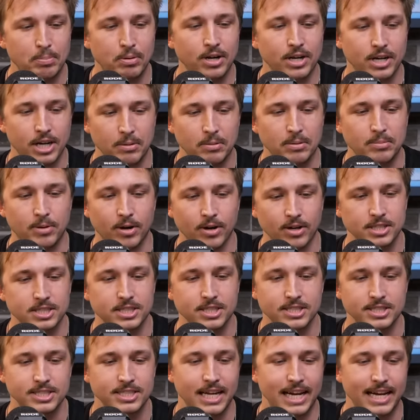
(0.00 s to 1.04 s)
I put a couple marks
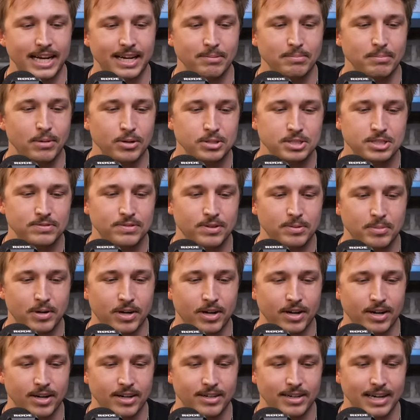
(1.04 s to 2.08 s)
because, like, most of them
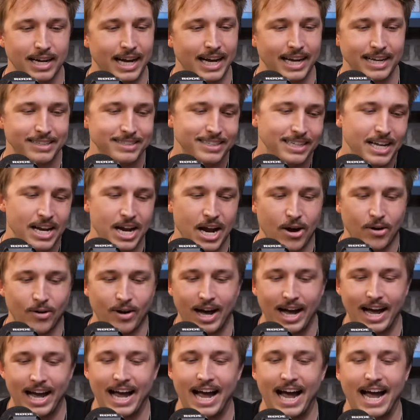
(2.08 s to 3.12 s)
are, I, you know,
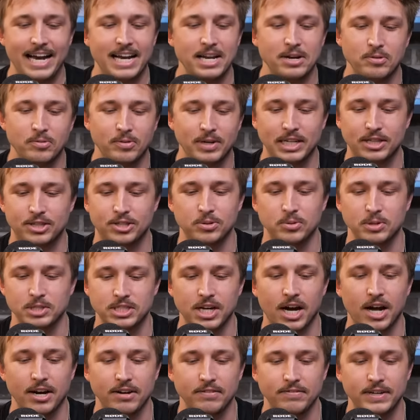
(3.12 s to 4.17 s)
I, I didn't read through a
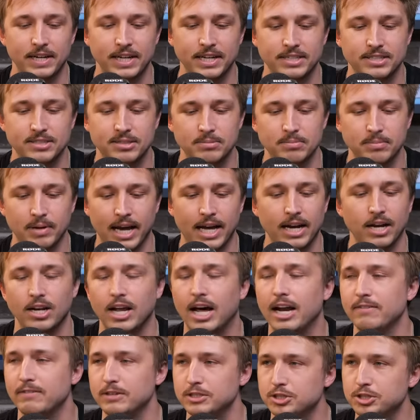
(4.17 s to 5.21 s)
ton of it. And a
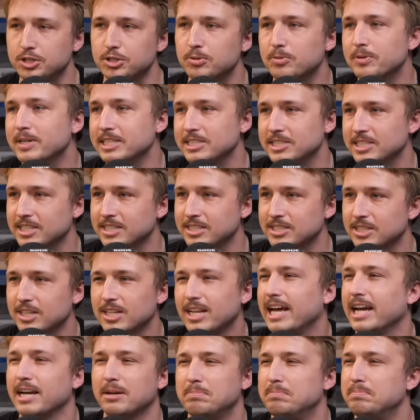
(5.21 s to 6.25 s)
lot of it's too recent to,
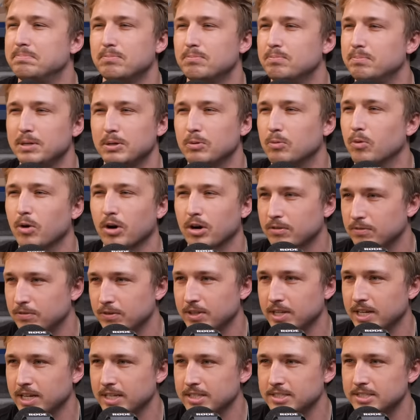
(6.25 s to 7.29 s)
like, be, work
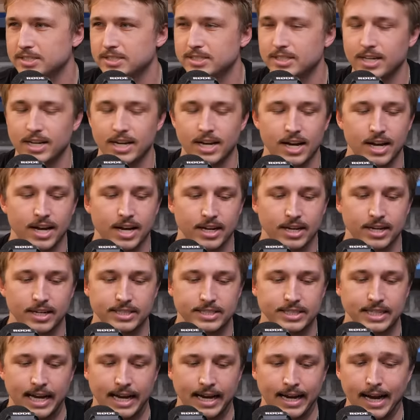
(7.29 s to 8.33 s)
for this. Yeah.
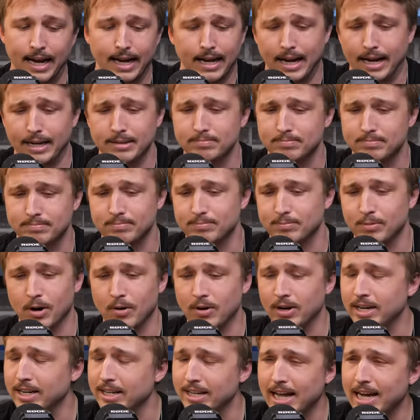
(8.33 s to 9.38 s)
Because, like, I, I
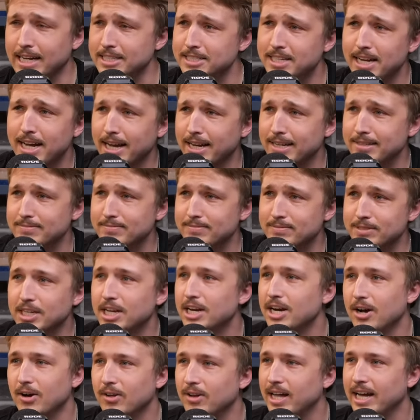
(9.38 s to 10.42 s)
wrote in it last night
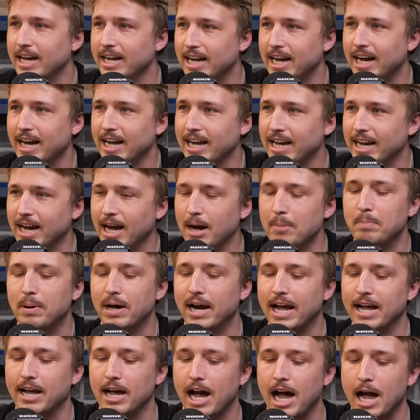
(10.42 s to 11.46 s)
you know like i
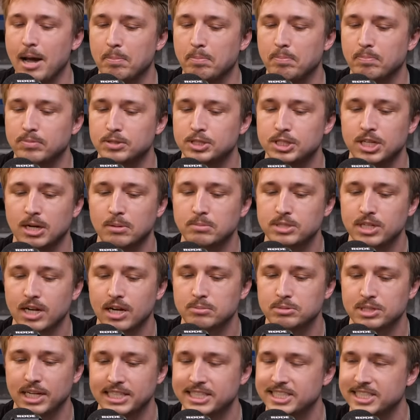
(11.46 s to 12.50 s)
but i i
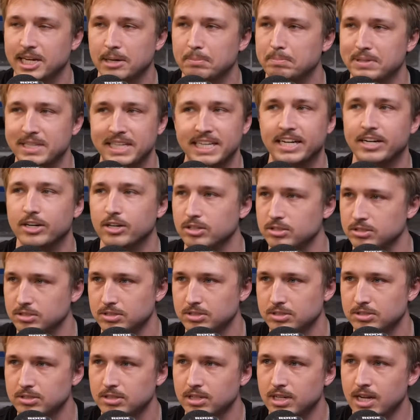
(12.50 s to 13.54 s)
sometimes i skip
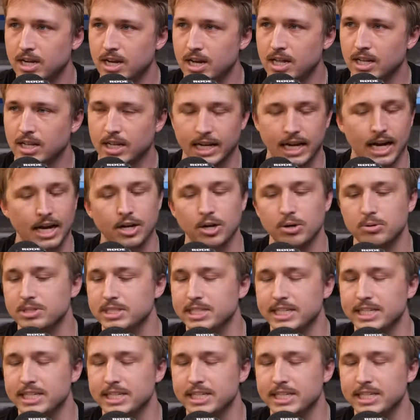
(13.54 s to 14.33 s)
years mm-hmm. like i mm-hmm. go